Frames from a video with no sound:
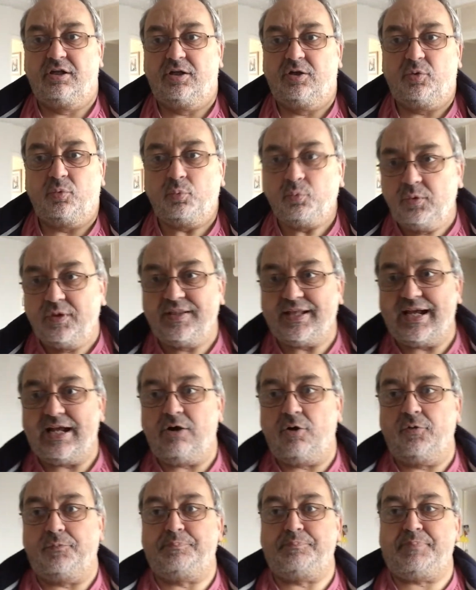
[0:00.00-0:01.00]

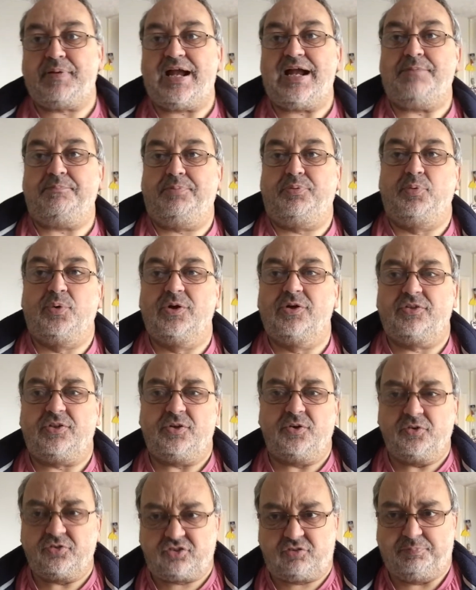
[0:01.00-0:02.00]
Without Papworth
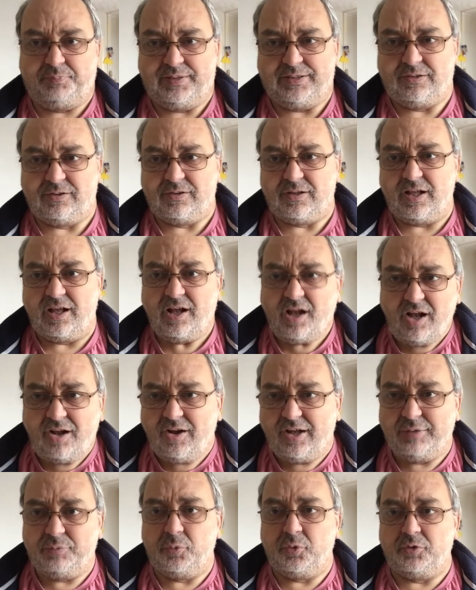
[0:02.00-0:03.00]
Hospital,
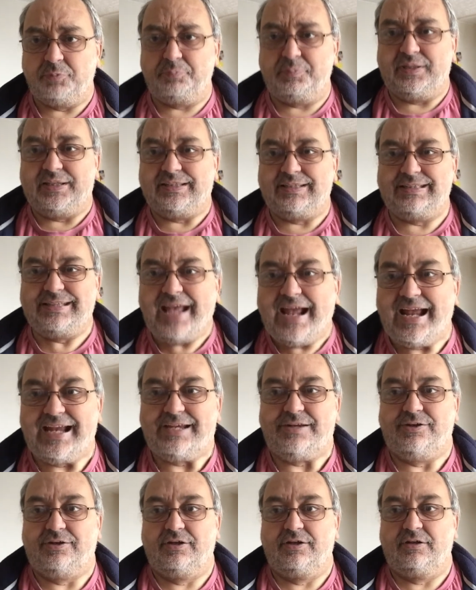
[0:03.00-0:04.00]
I would be
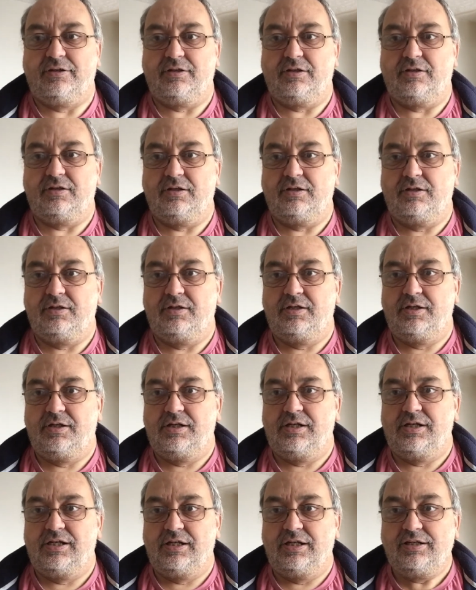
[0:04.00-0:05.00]
dead.
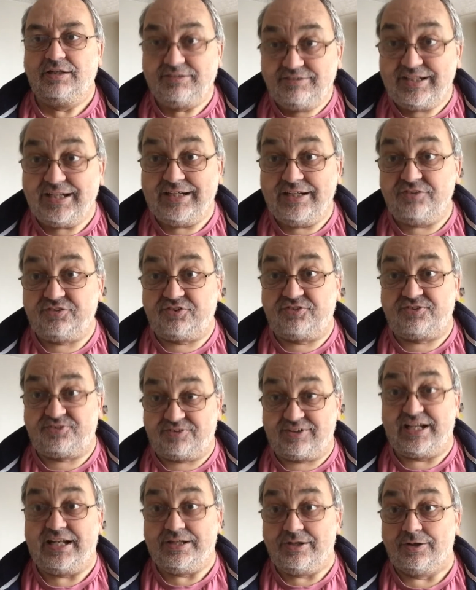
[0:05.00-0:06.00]
Dennis
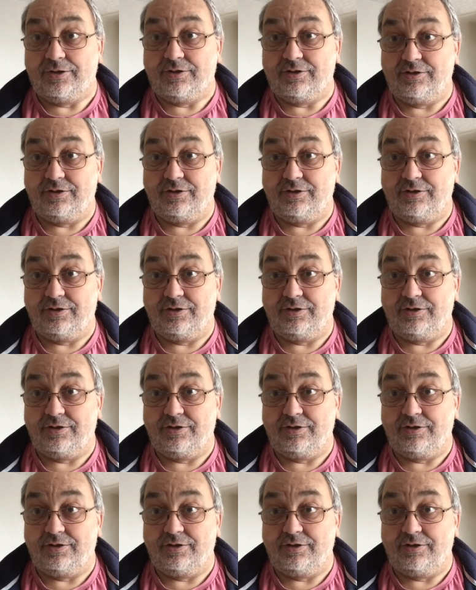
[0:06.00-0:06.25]
Skinner,